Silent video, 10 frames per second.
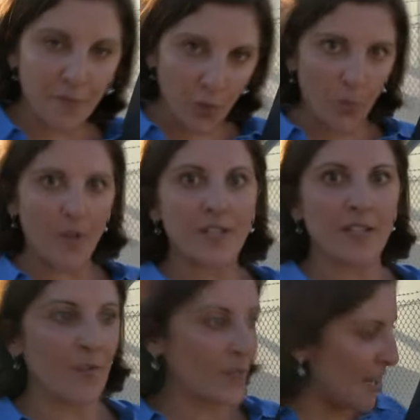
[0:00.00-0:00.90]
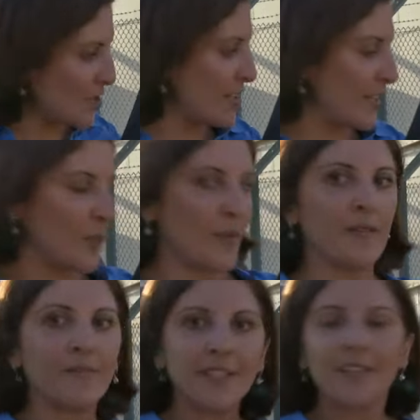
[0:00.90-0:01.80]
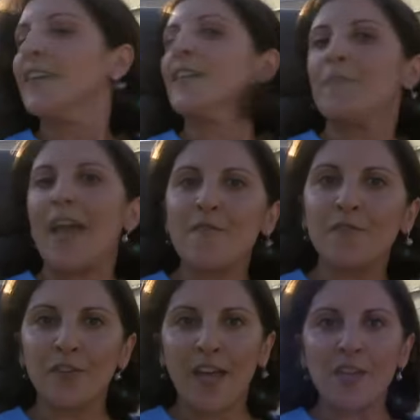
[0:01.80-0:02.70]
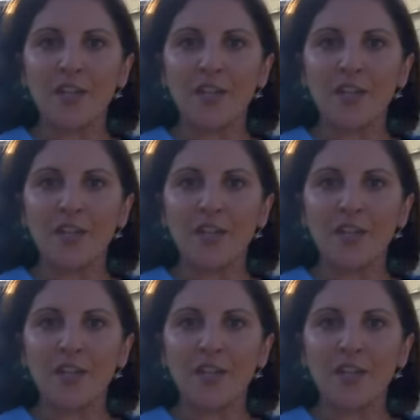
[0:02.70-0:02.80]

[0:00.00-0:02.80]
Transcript: forward, and it was actually a little bit painful there.